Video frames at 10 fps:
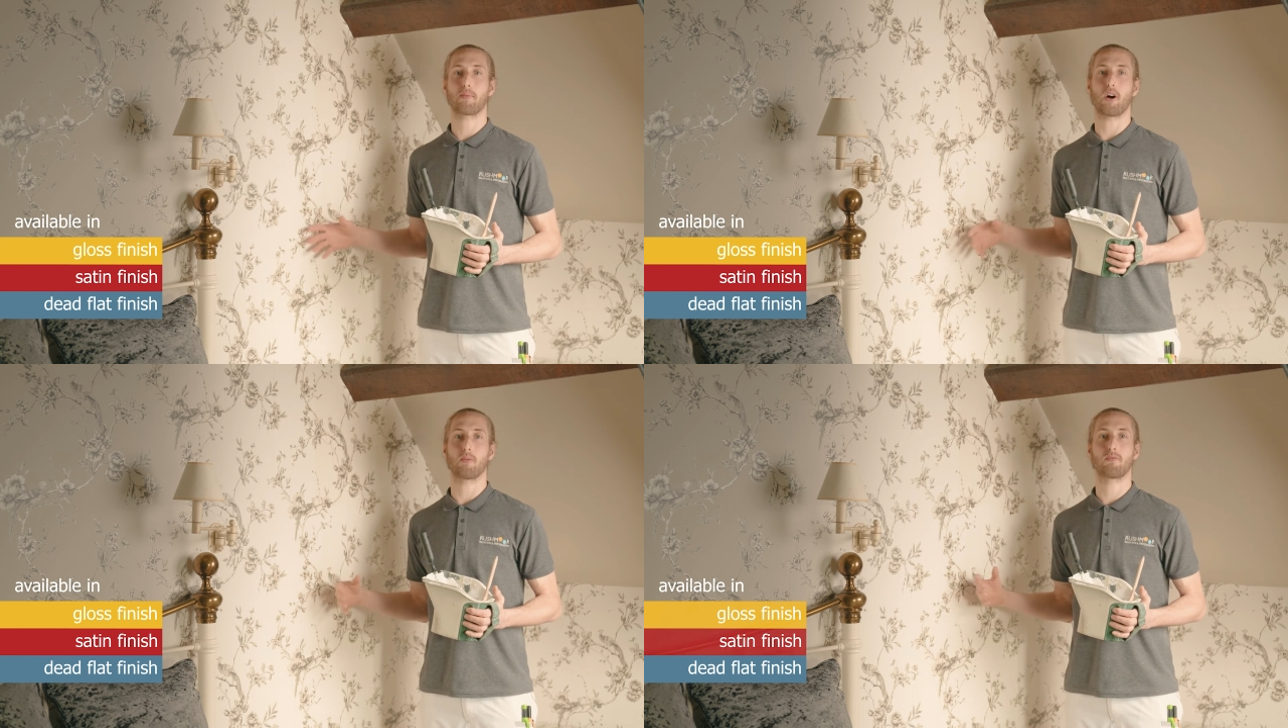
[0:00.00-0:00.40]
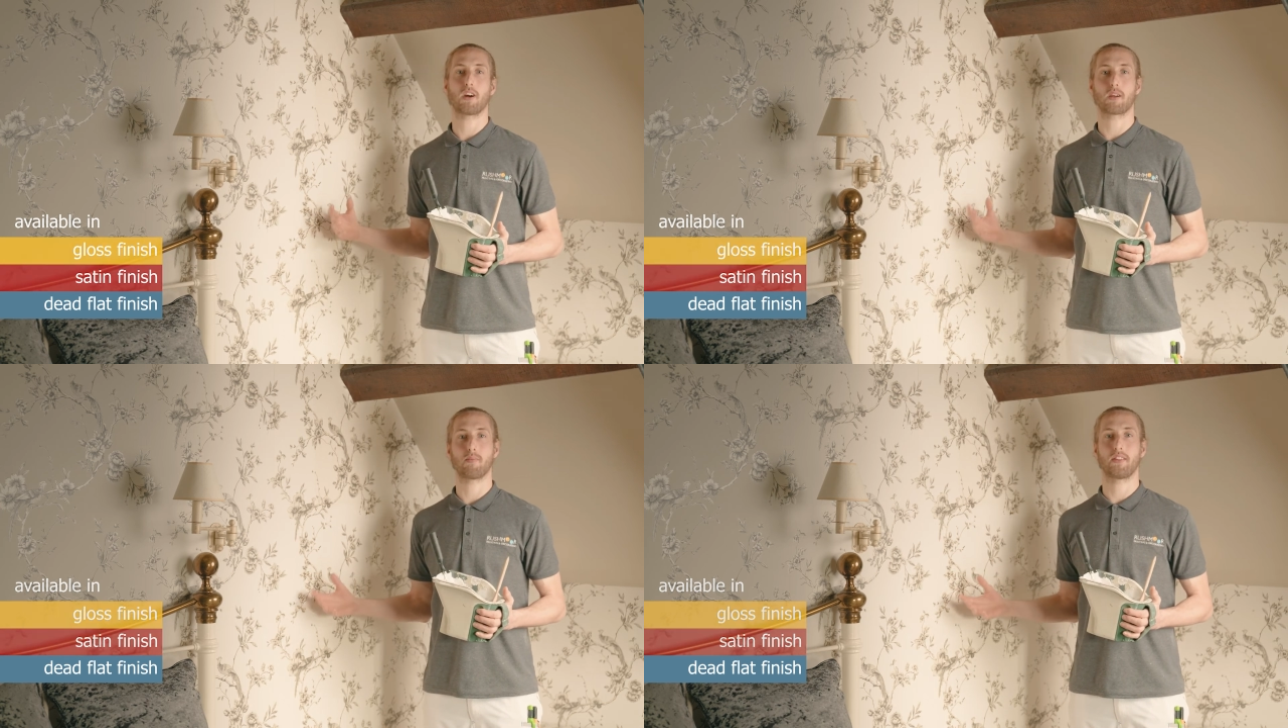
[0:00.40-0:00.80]
I would
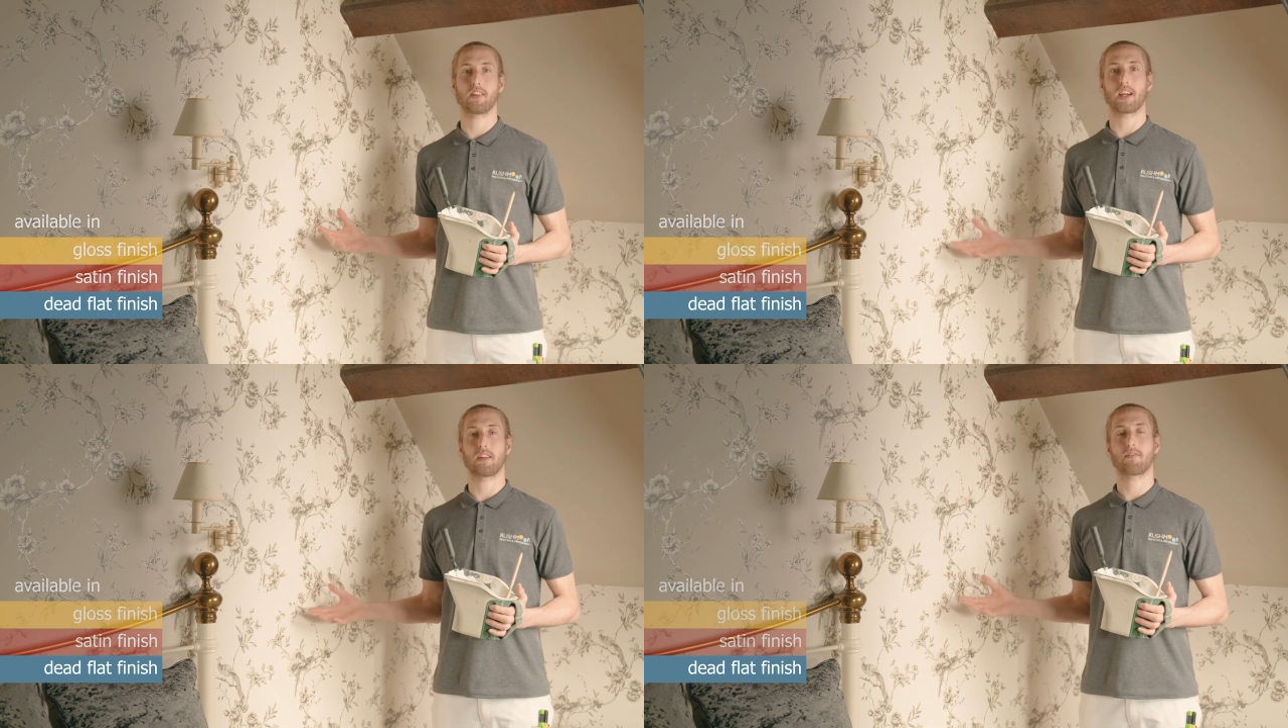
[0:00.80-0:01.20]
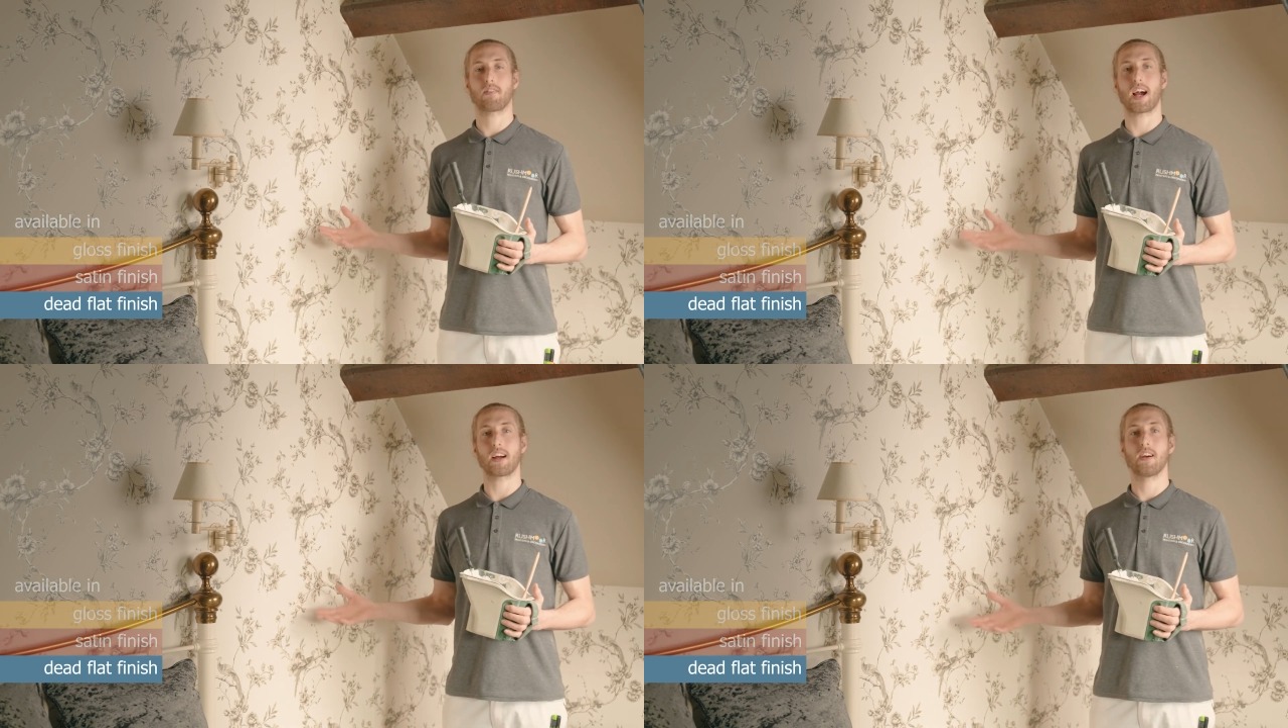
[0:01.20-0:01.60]
recommend the dead
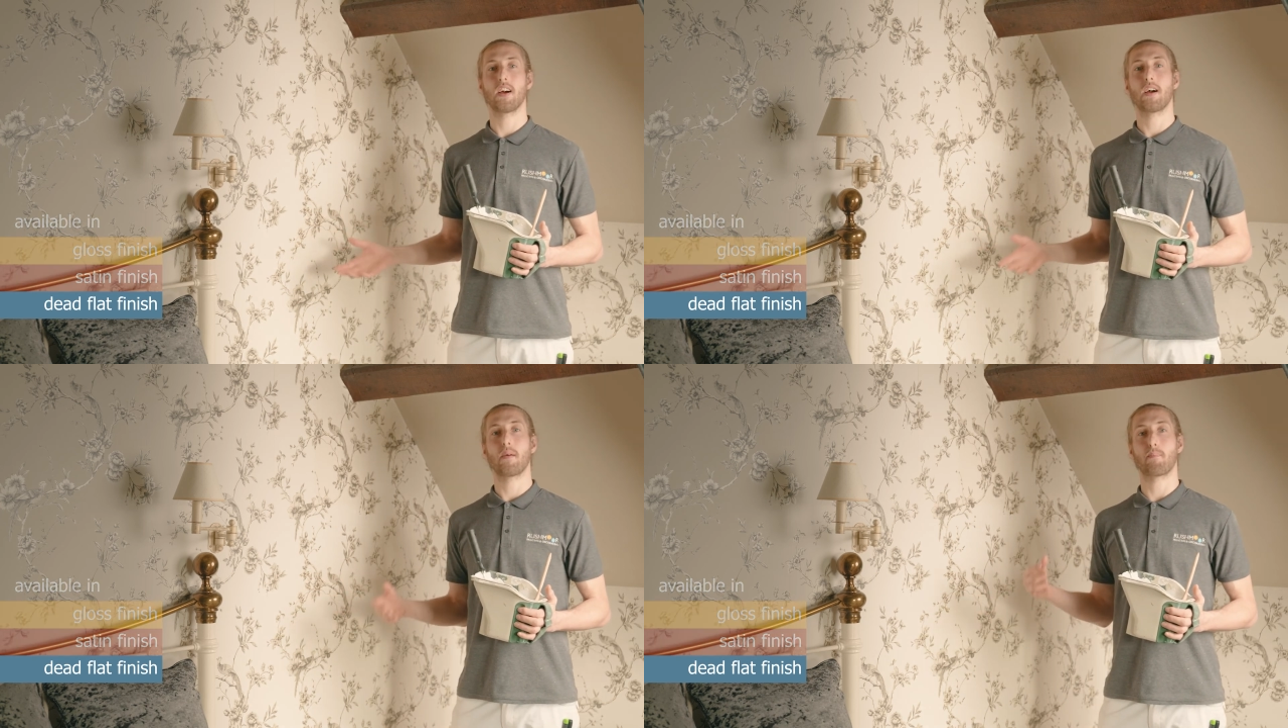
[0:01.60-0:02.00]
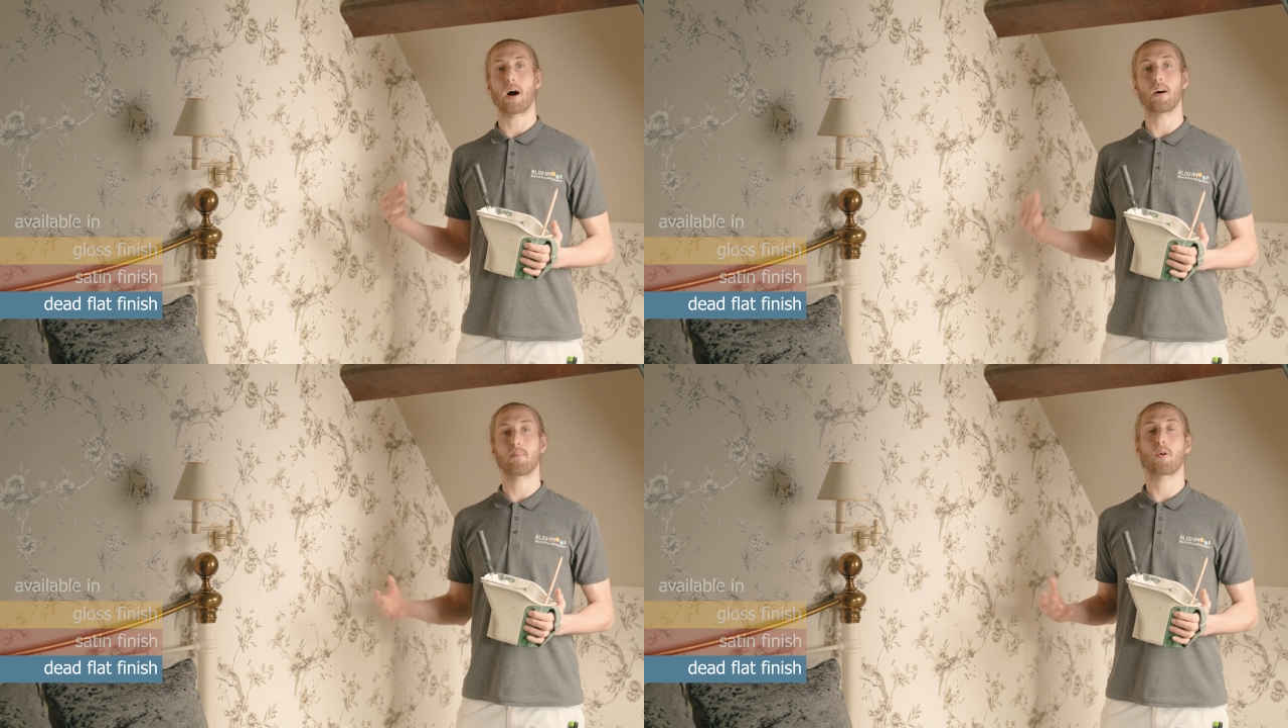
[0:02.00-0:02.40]
flat,
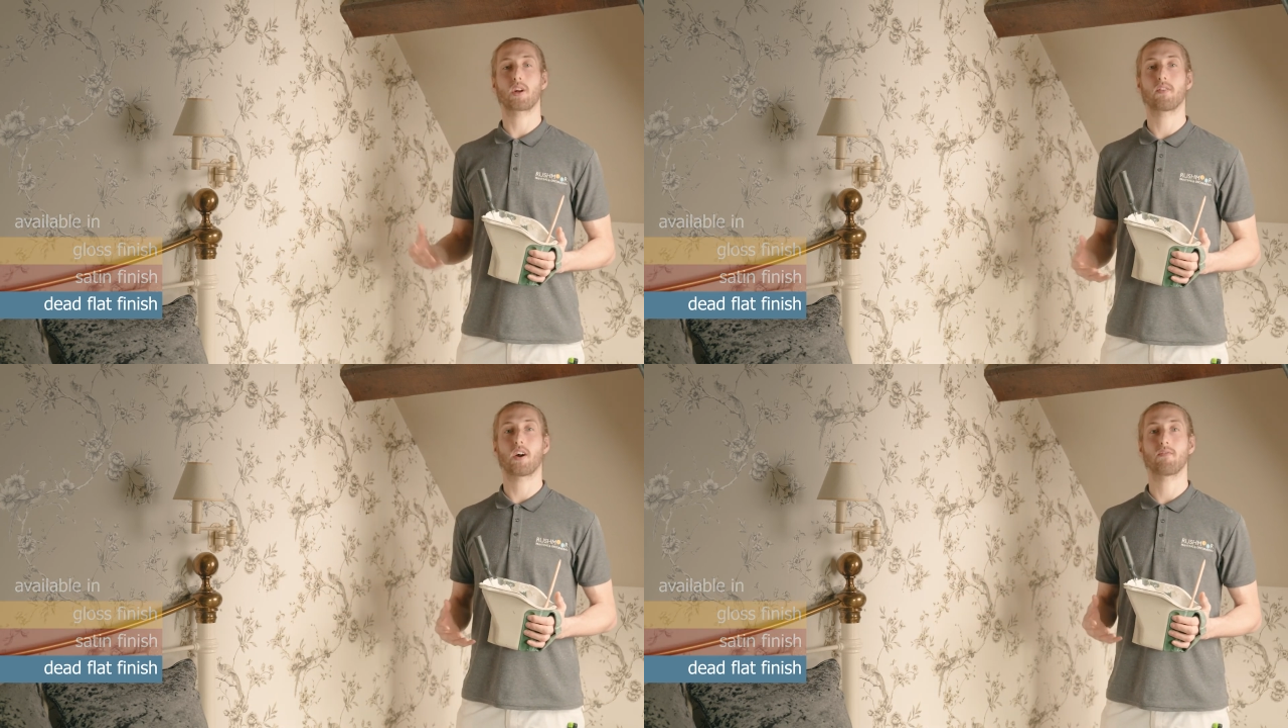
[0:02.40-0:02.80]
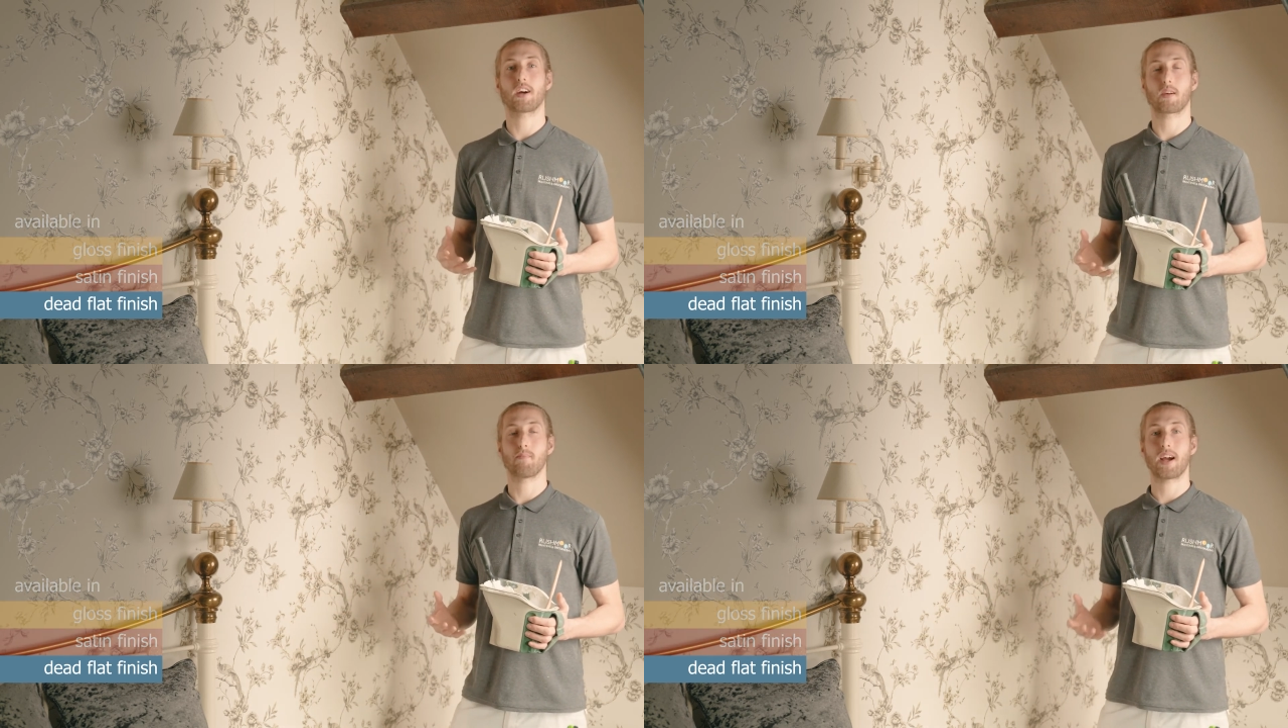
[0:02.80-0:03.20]
but Polyvine
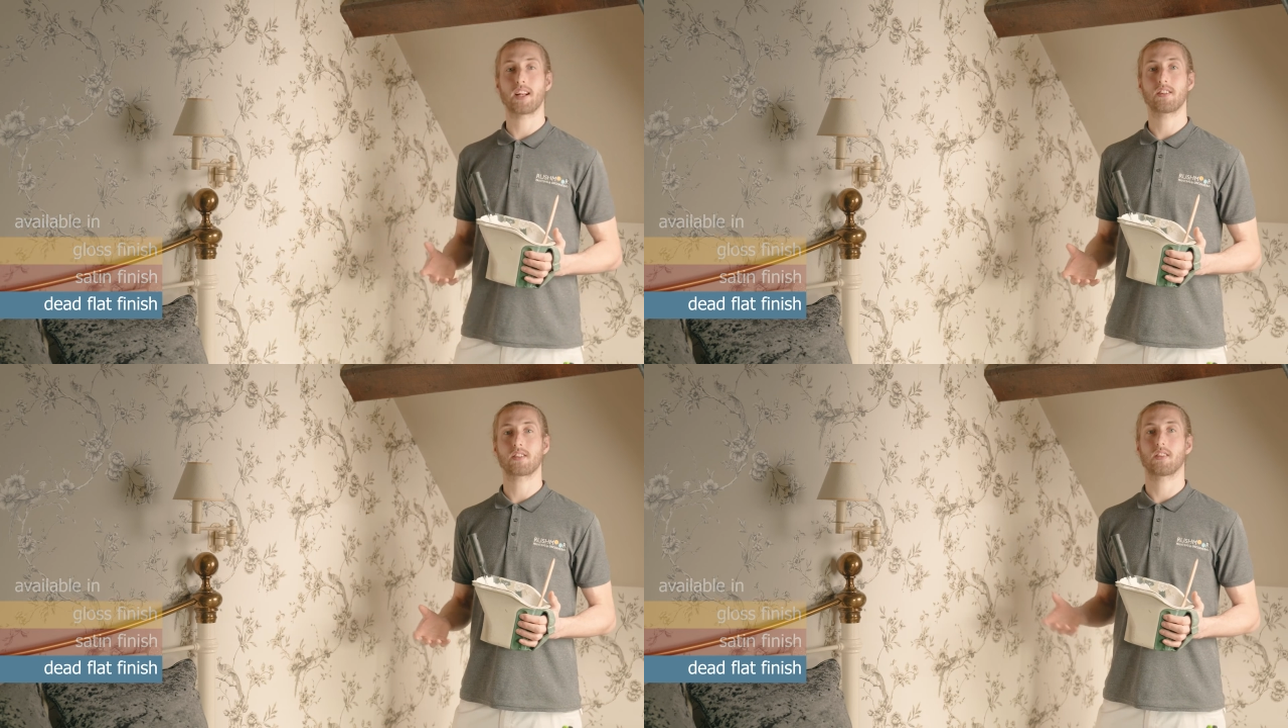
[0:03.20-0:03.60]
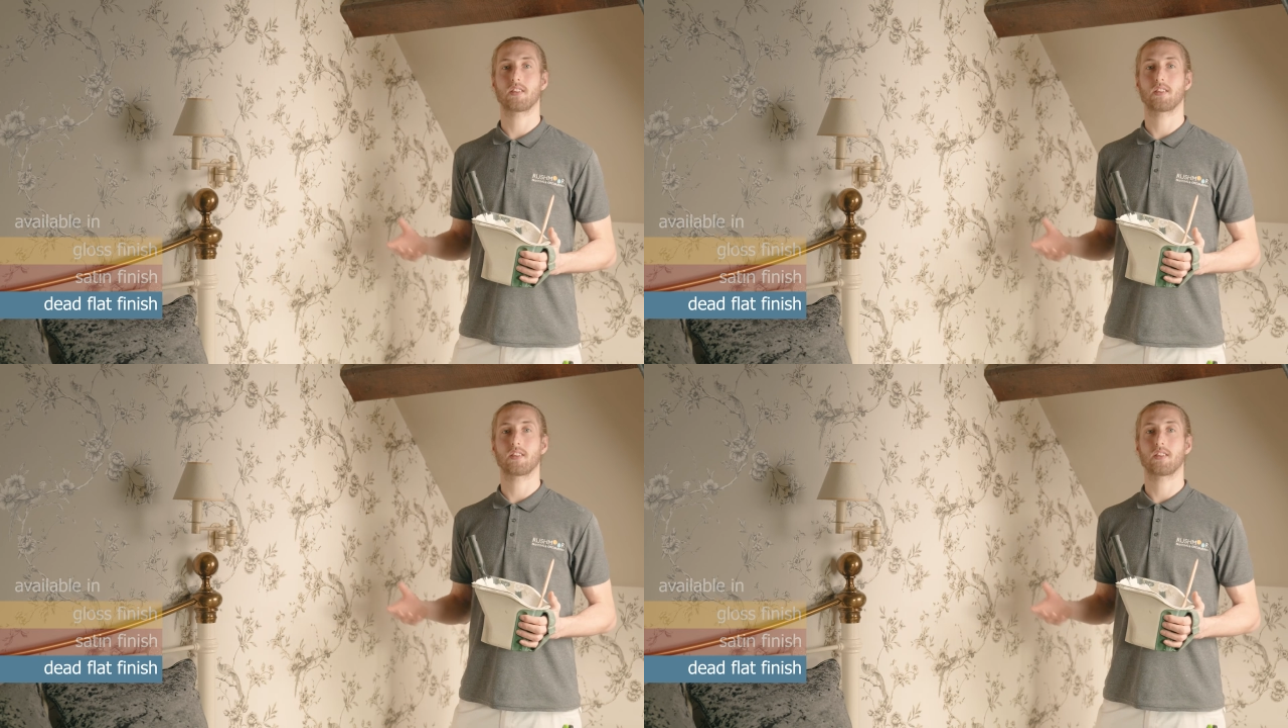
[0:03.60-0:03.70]
recommend